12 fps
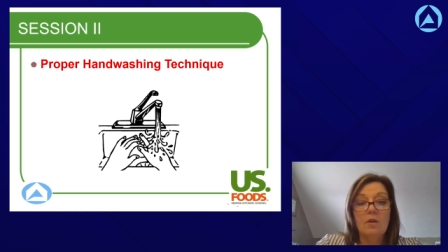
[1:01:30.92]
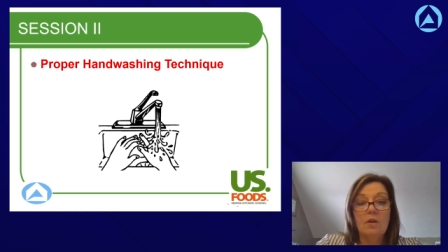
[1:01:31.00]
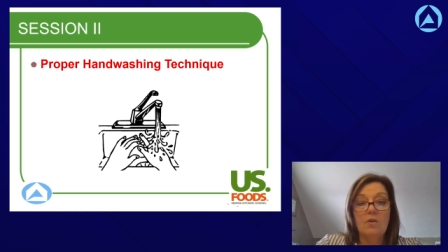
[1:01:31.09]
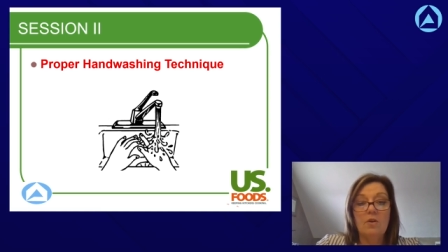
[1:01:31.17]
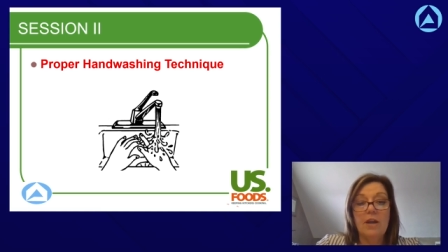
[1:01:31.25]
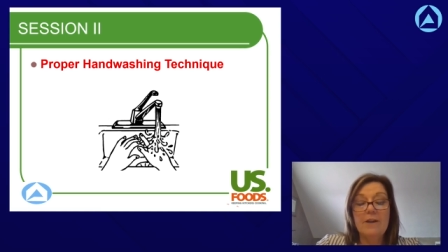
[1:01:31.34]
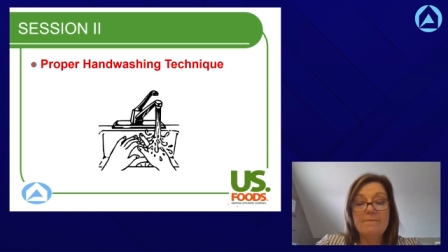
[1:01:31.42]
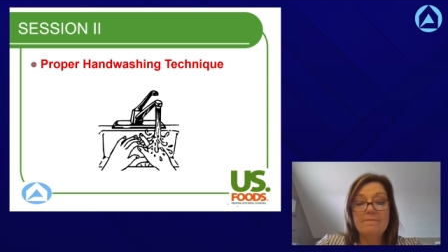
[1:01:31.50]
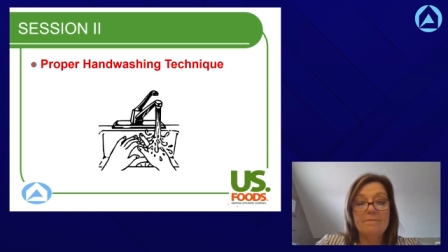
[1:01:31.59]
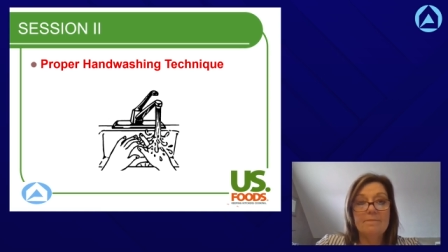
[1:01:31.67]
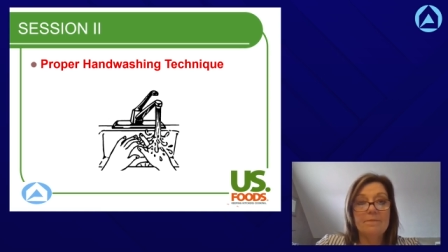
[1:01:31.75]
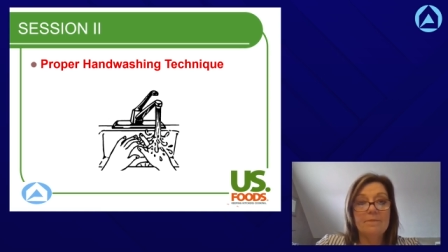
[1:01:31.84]
Okay,
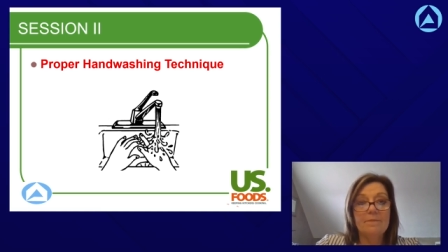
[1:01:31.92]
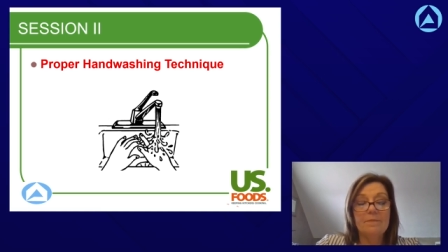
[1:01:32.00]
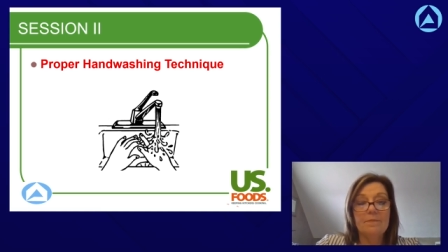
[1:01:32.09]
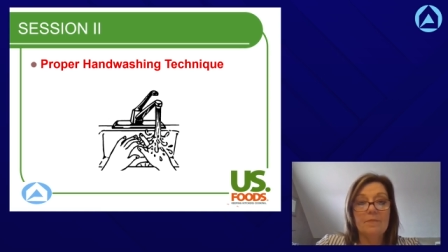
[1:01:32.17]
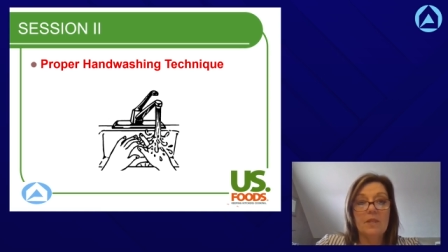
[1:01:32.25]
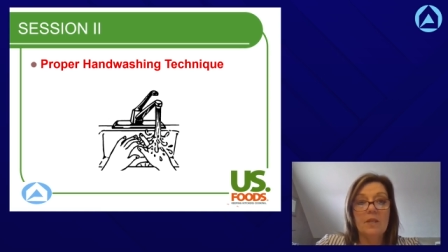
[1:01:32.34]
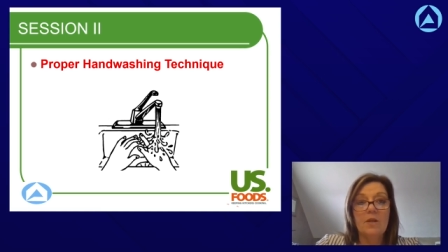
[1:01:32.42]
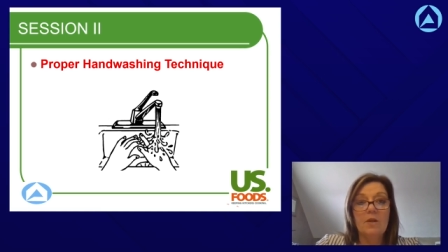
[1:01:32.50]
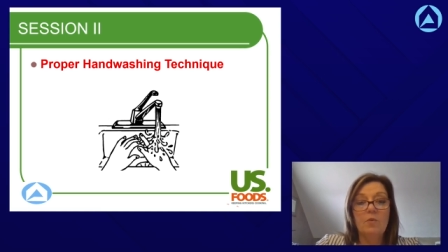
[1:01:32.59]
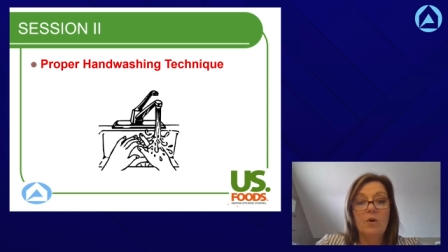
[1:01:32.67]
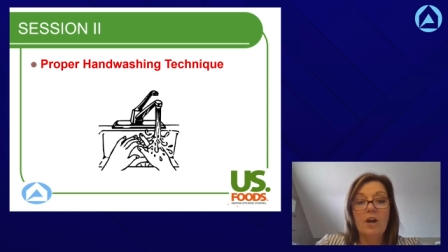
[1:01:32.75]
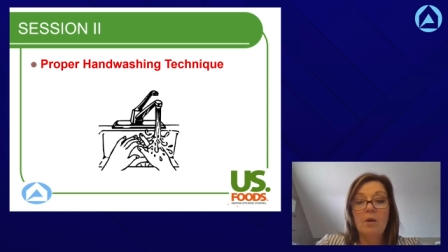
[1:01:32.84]

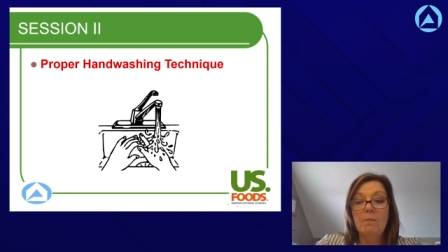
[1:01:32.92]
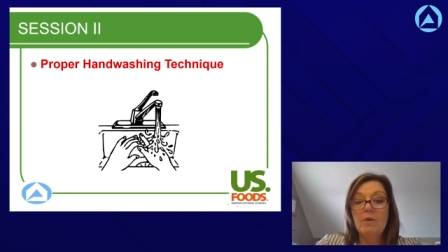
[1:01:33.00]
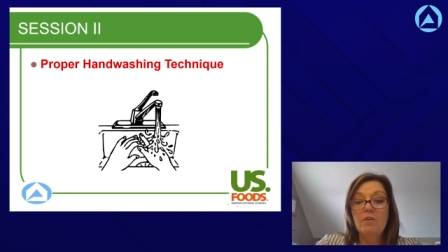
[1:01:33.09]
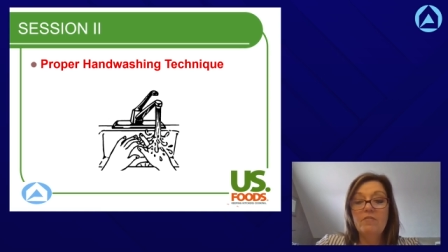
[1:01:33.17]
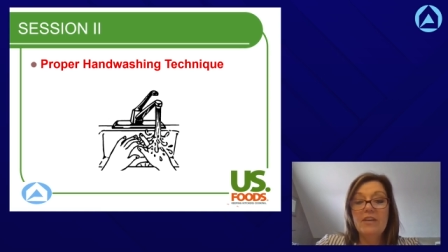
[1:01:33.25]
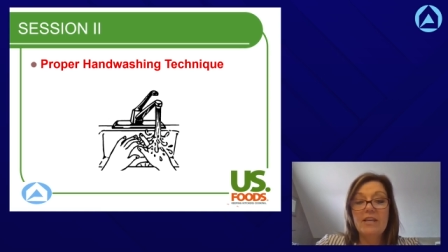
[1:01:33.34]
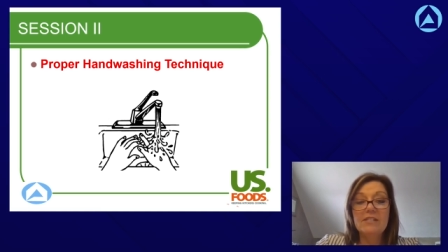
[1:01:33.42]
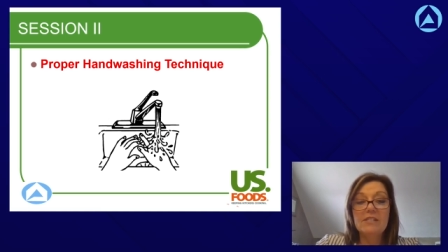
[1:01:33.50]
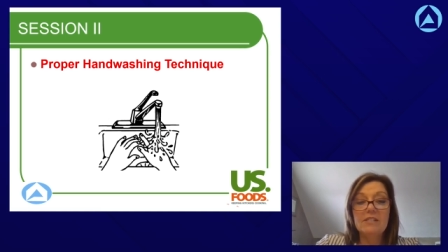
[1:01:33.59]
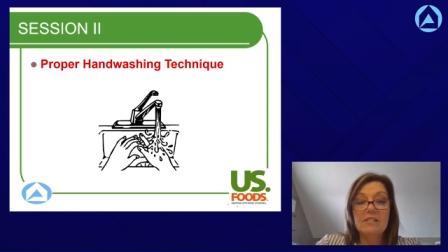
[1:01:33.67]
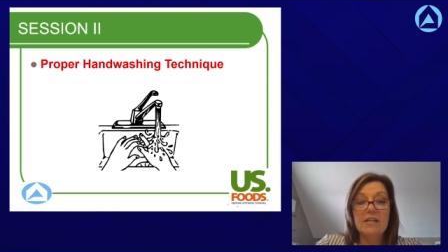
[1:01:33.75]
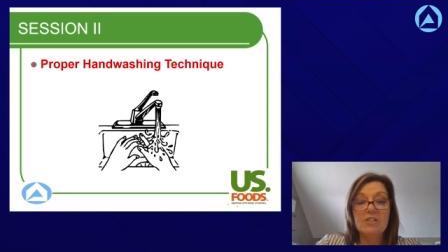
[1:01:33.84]
we're going to move
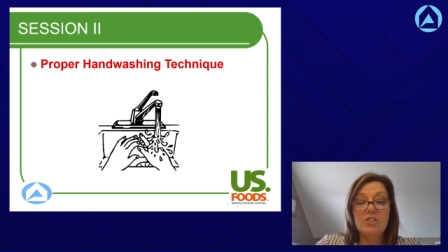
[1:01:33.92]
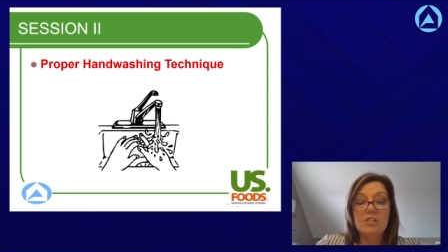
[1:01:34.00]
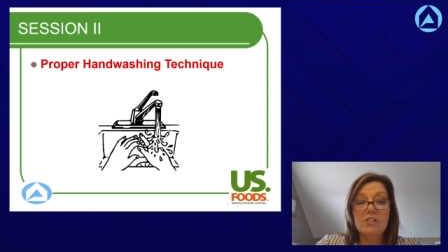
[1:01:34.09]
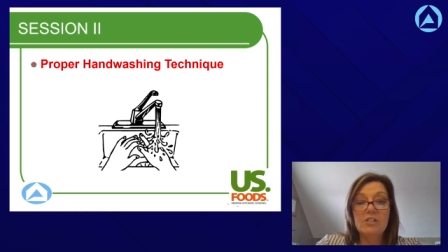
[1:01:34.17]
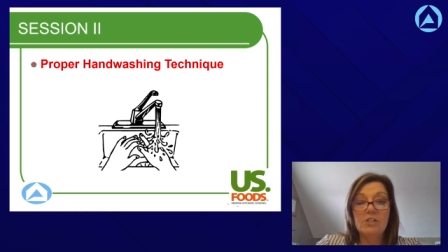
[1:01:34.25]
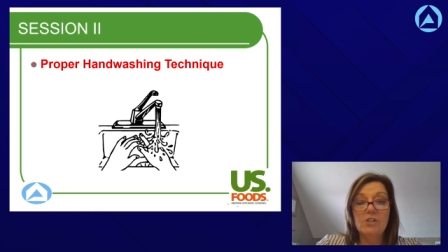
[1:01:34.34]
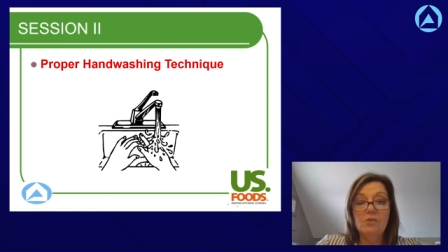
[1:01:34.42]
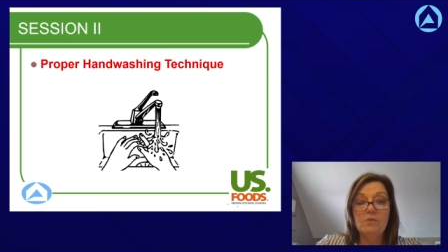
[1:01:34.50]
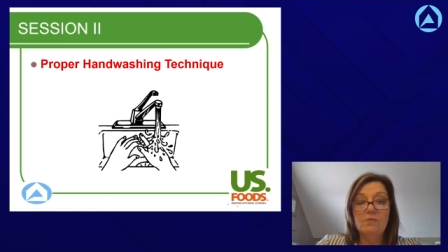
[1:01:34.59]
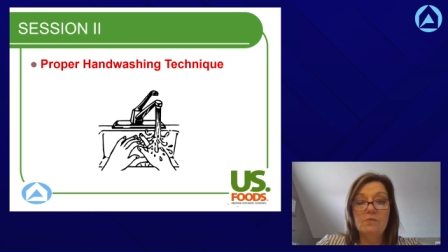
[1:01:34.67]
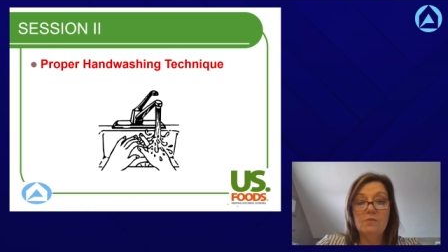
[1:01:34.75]
into section 2. Do